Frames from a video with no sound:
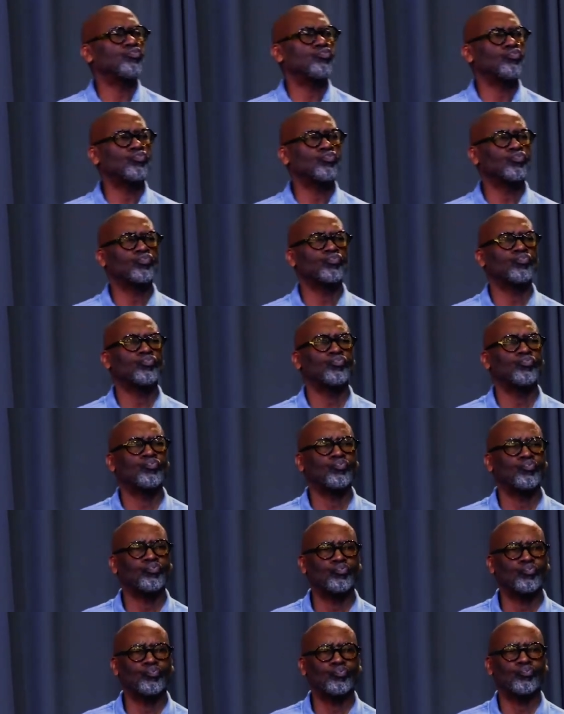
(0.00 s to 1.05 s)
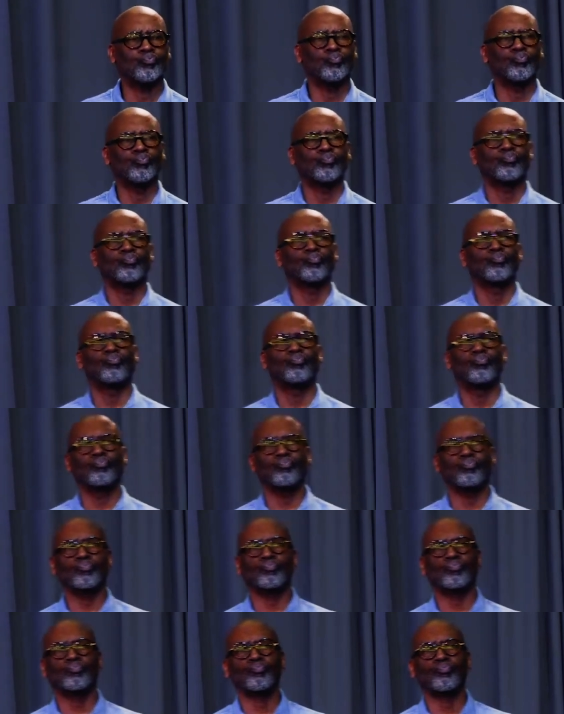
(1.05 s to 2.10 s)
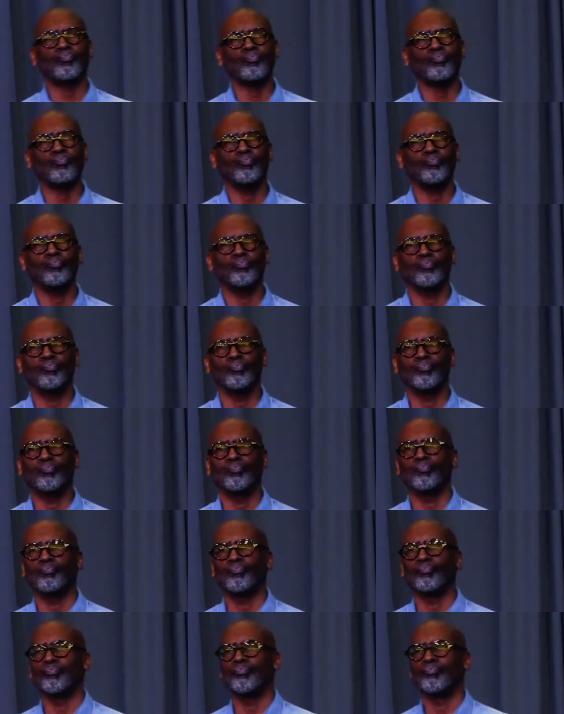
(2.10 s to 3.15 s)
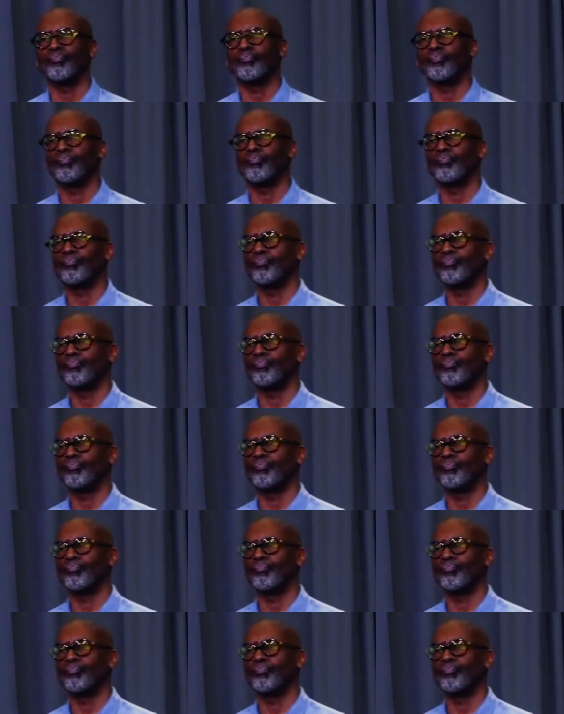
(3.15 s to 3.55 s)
(no one is talking)